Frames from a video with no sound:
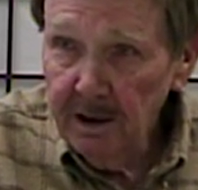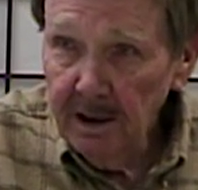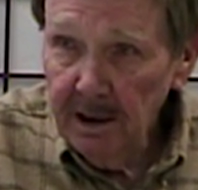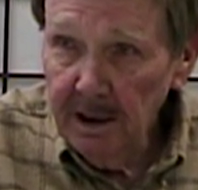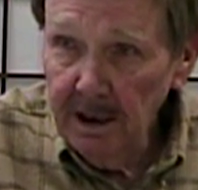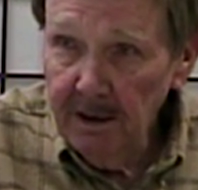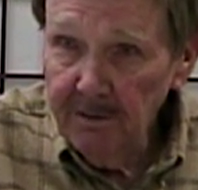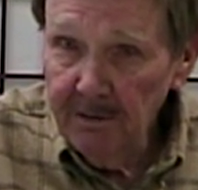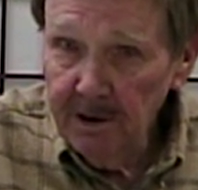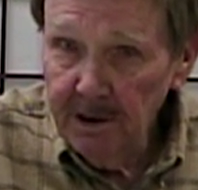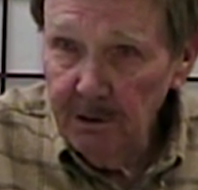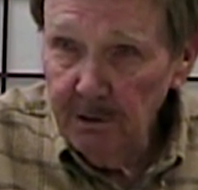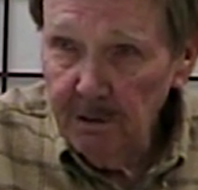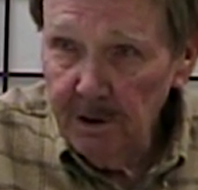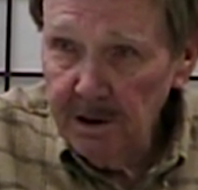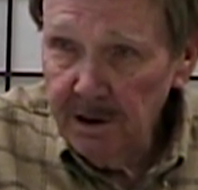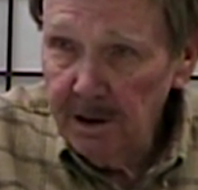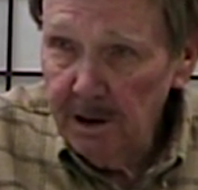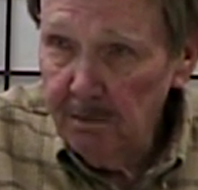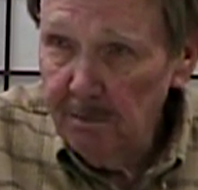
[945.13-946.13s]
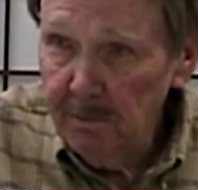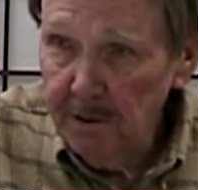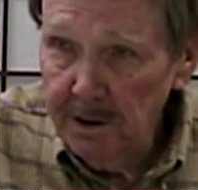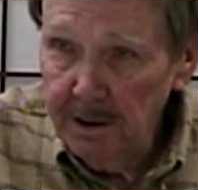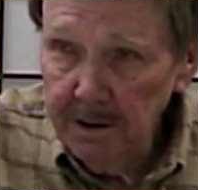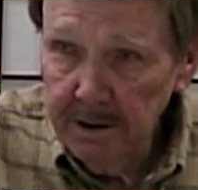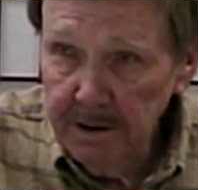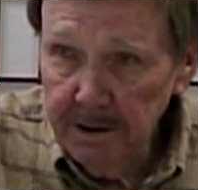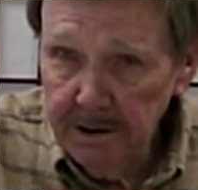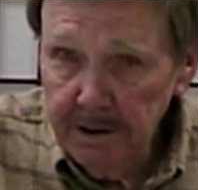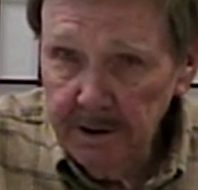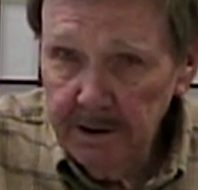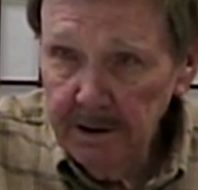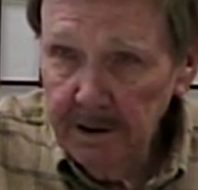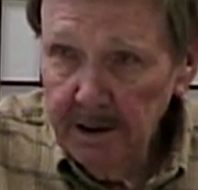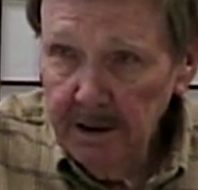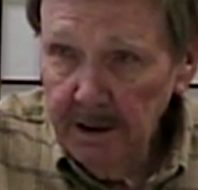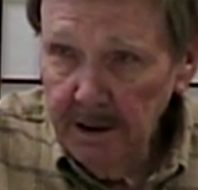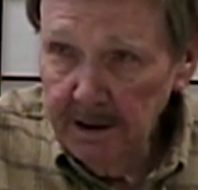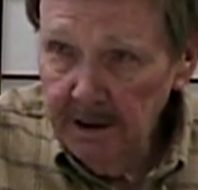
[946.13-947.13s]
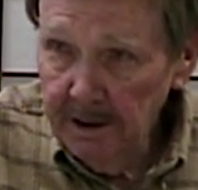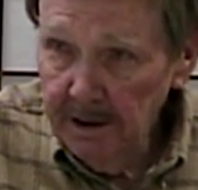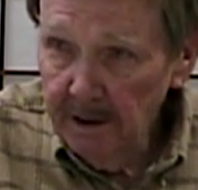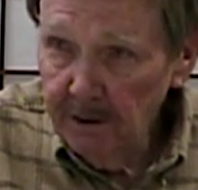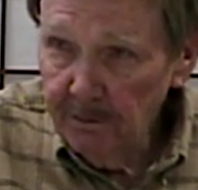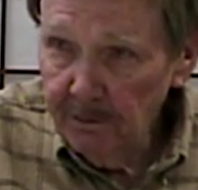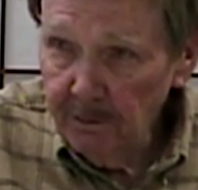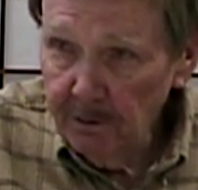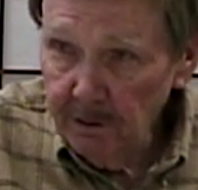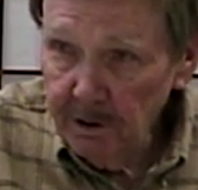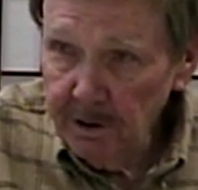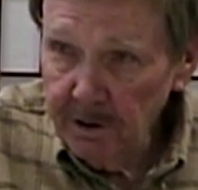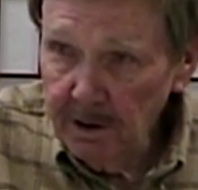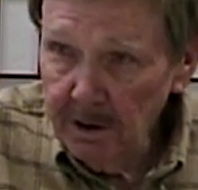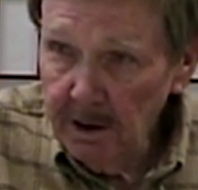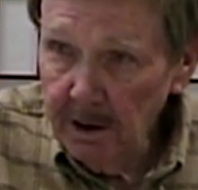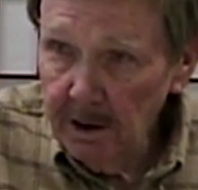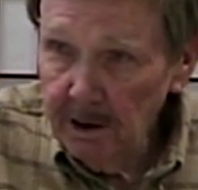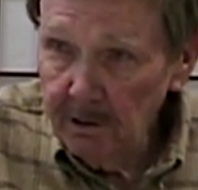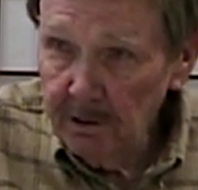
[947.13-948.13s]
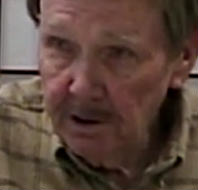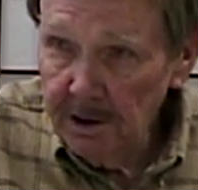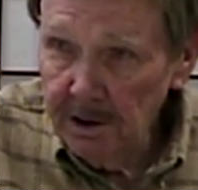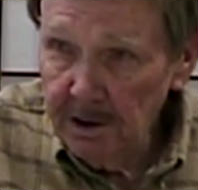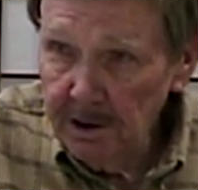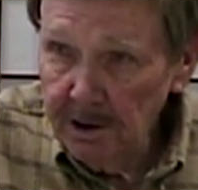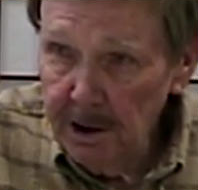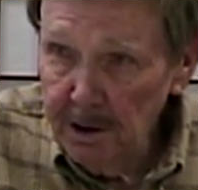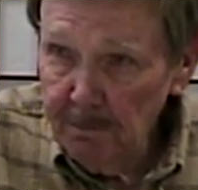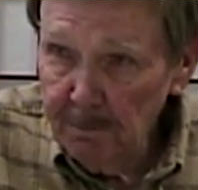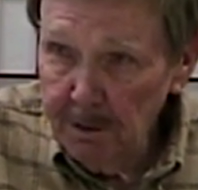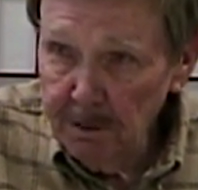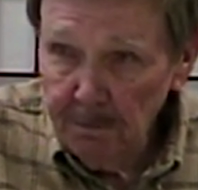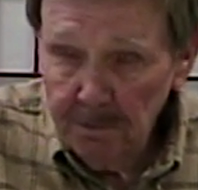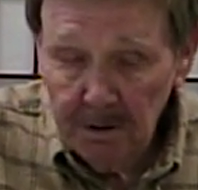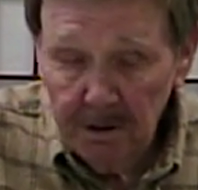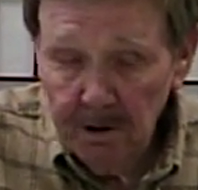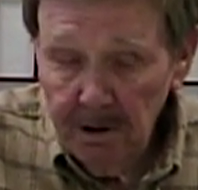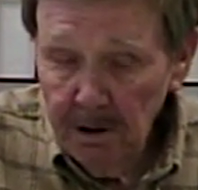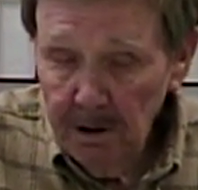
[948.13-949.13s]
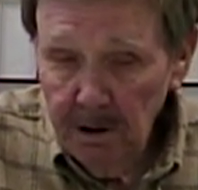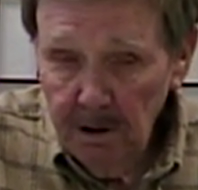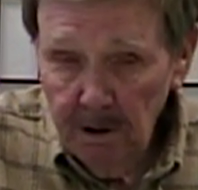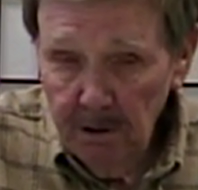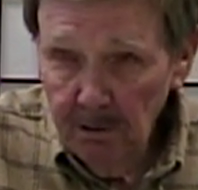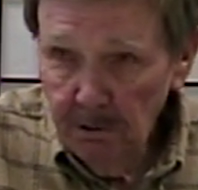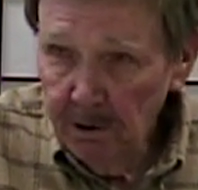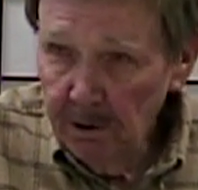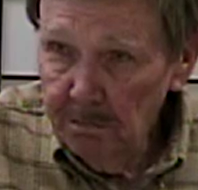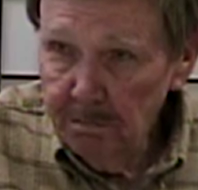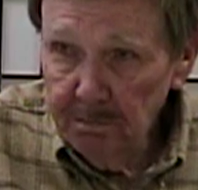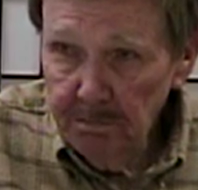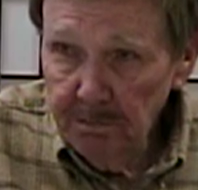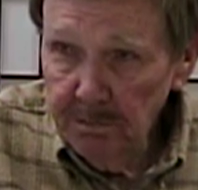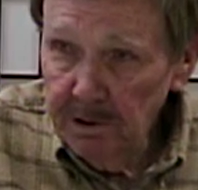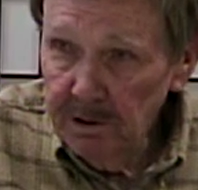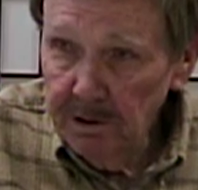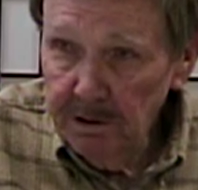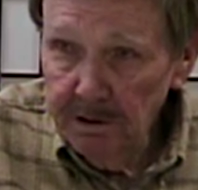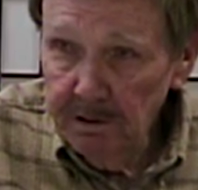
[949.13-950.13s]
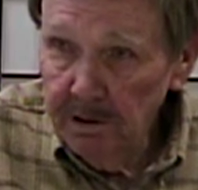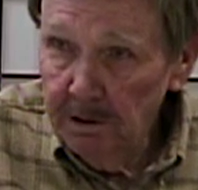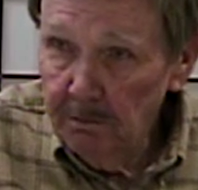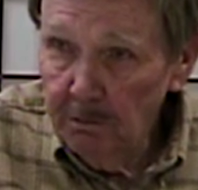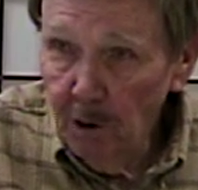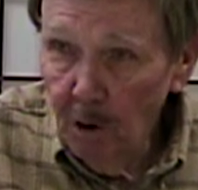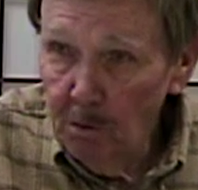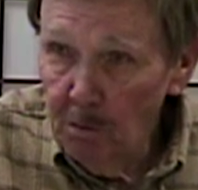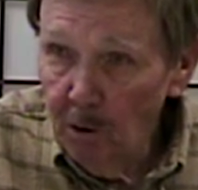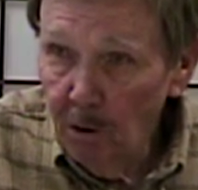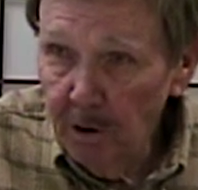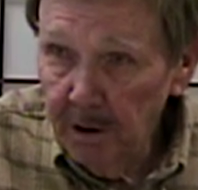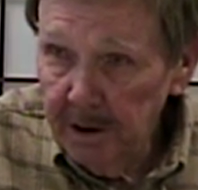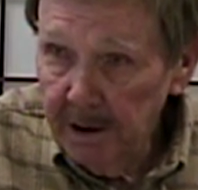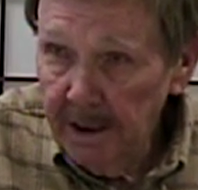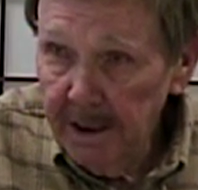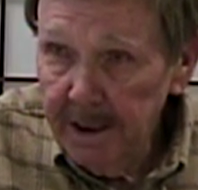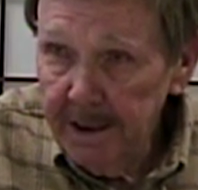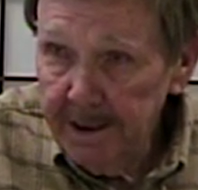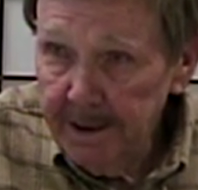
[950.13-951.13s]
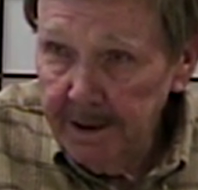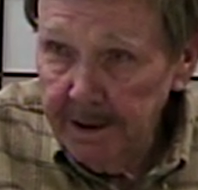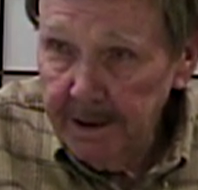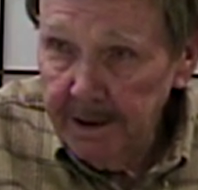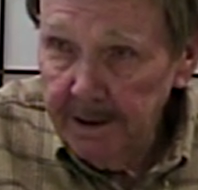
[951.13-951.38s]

Even the ones that have been in the Air Force, the ROTC people, were no more than 19.